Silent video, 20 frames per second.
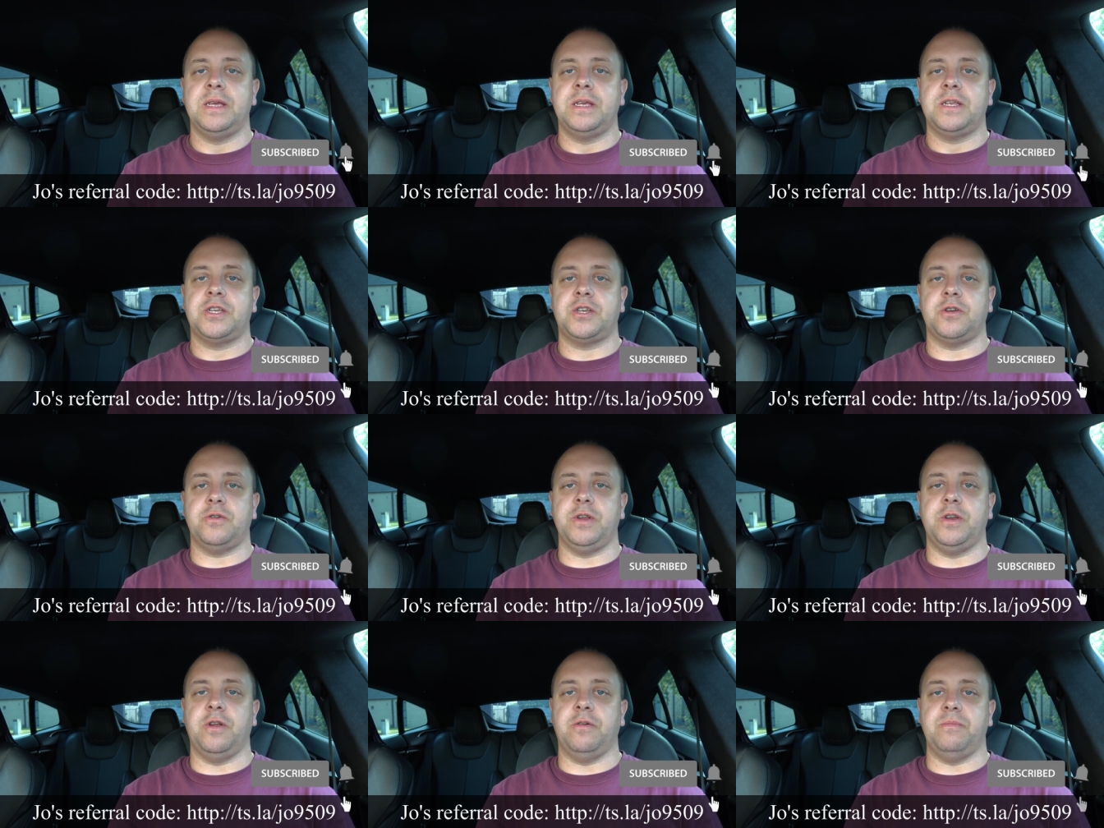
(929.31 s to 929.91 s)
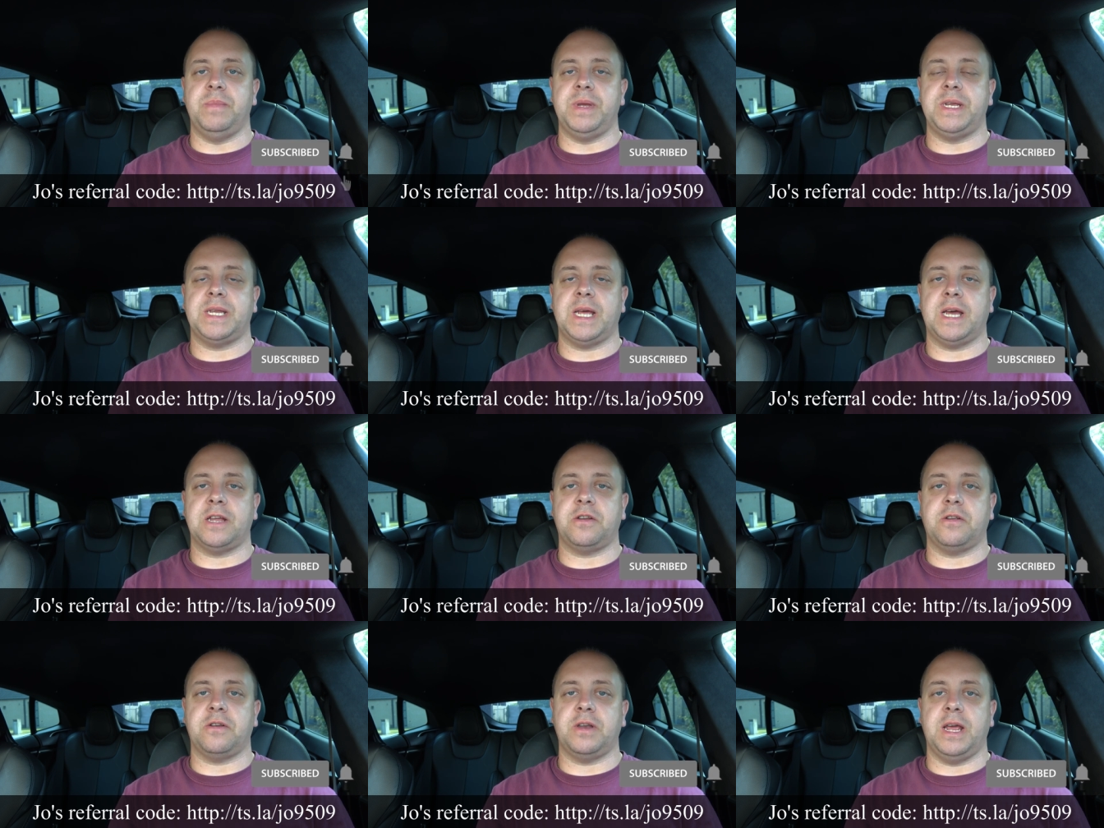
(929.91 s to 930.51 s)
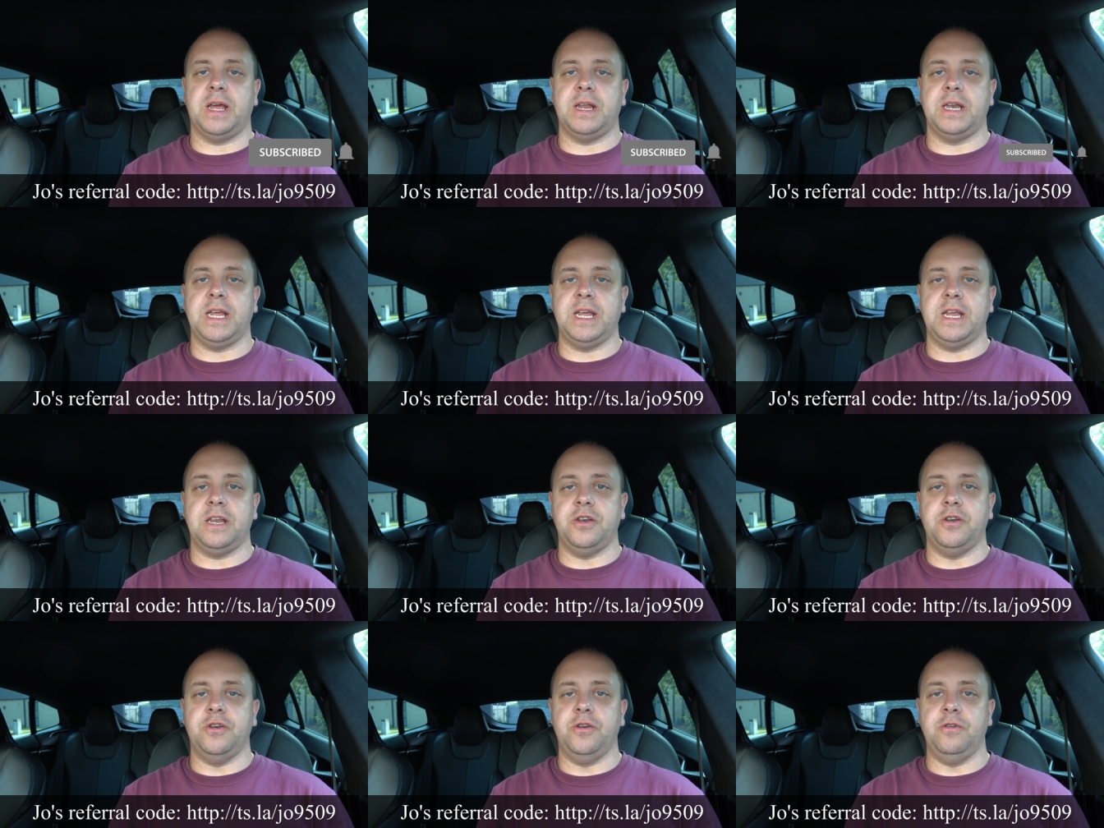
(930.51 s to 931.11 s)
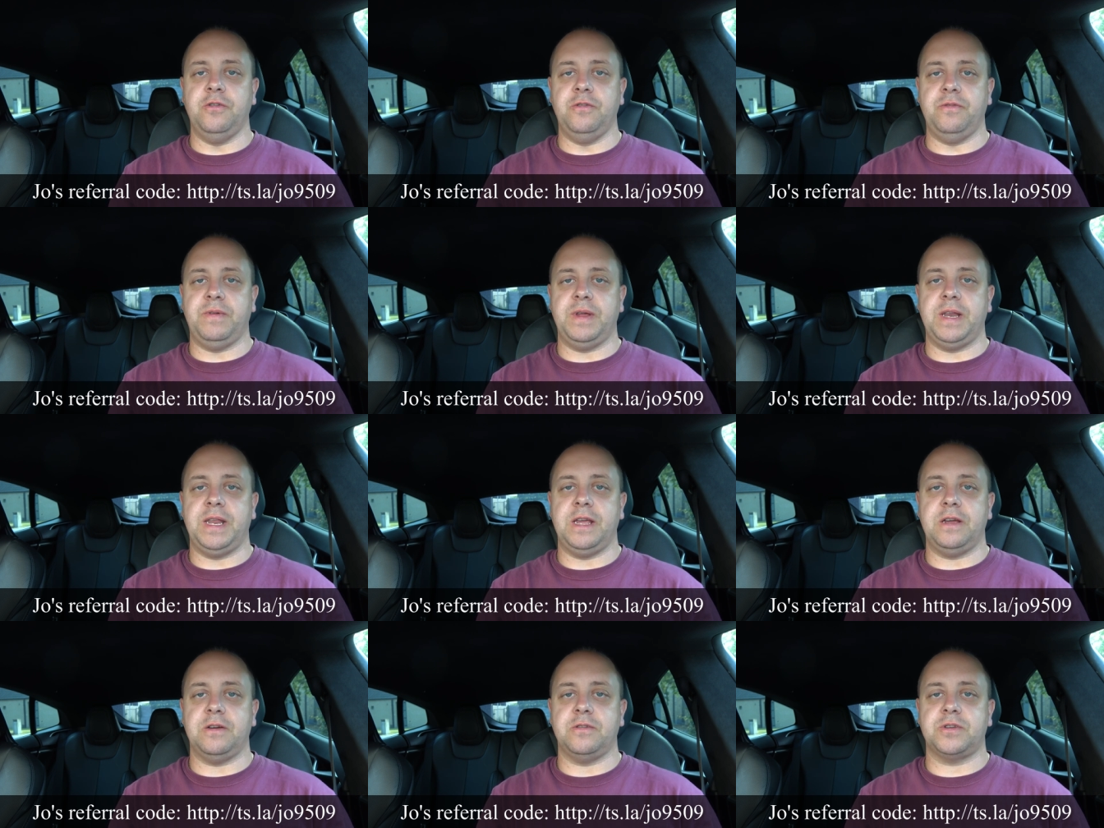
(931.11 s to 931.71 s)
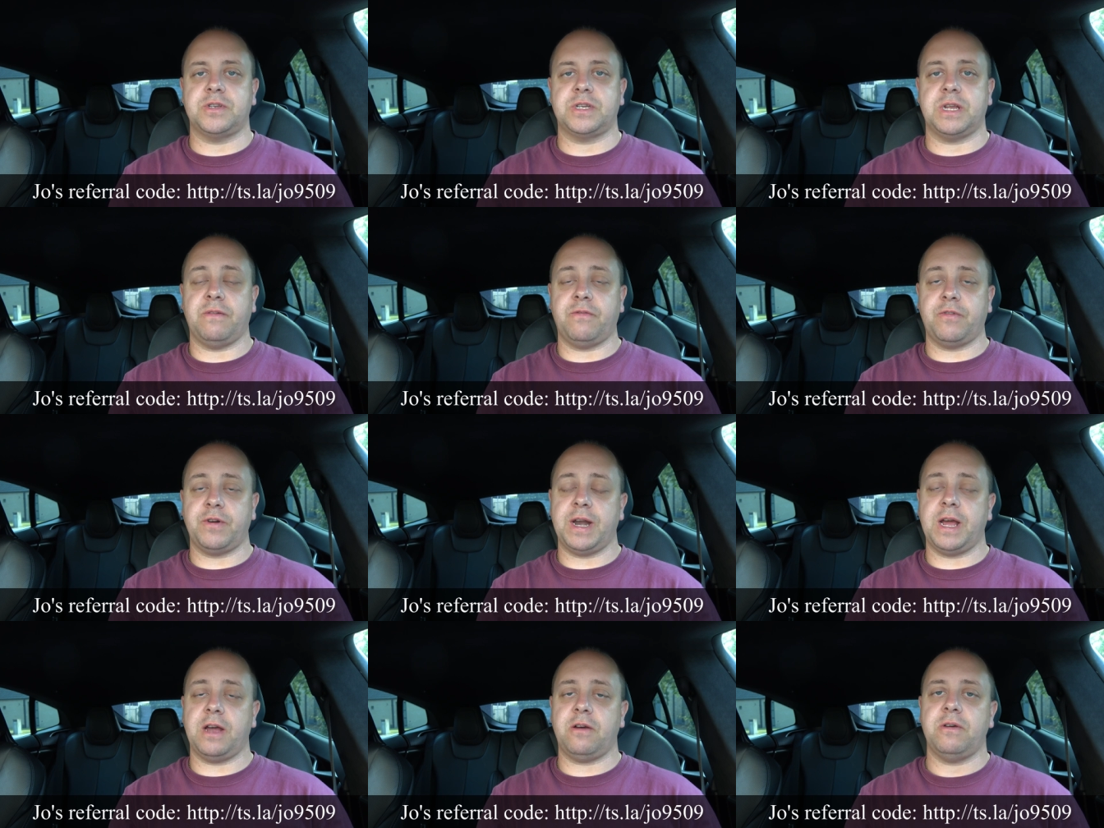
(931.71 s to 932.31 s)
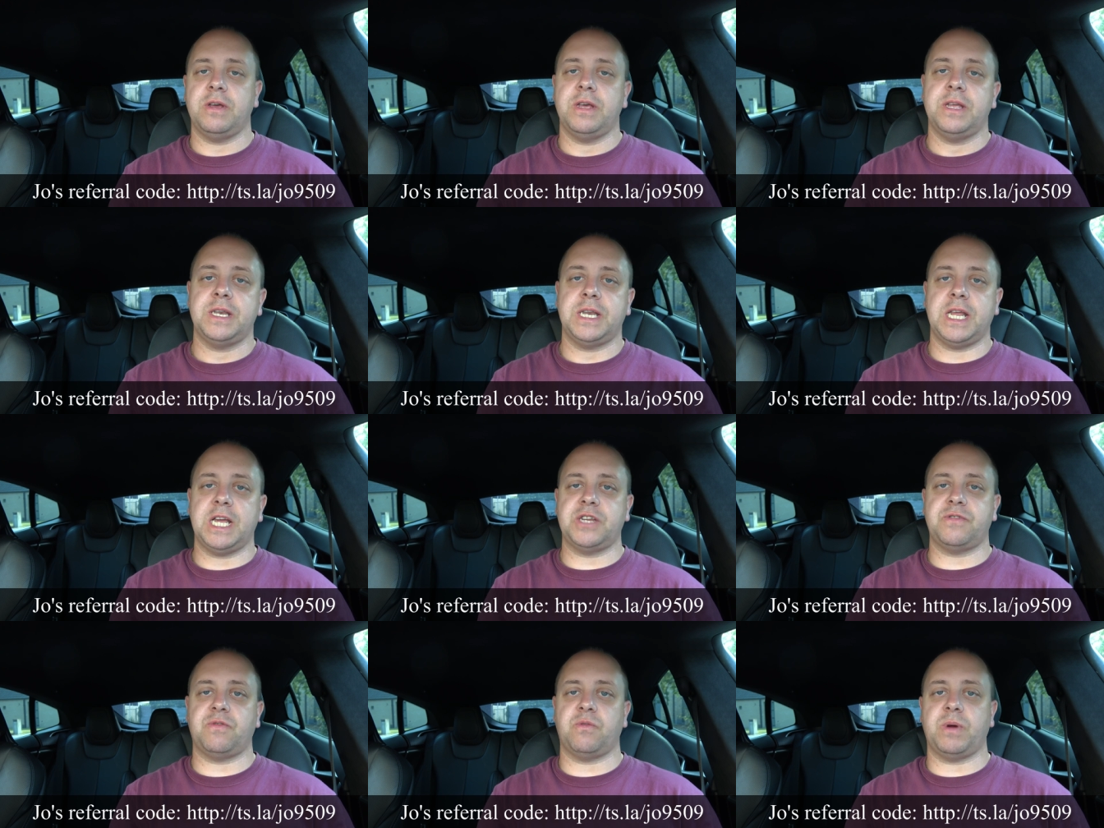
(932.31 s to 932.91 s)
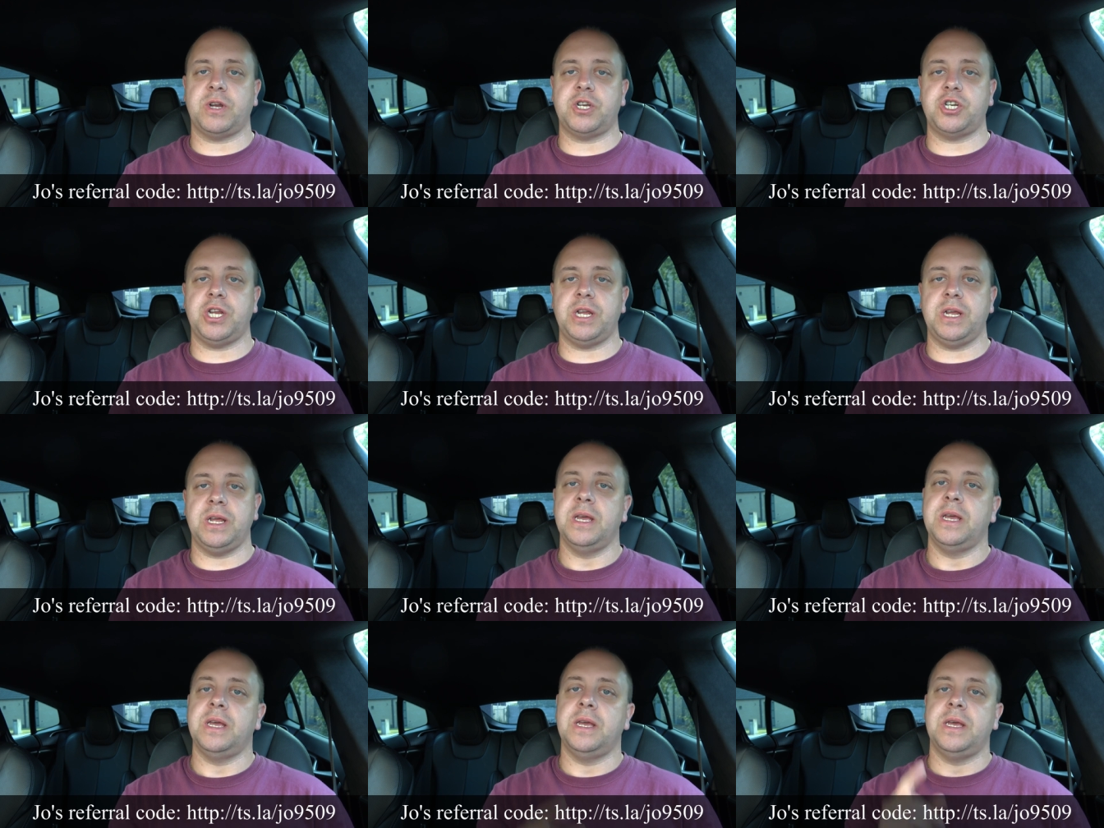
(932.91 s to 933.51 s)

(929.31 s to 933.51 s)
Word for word: so you don't miss out on any new videos. And for now, thanks for watching.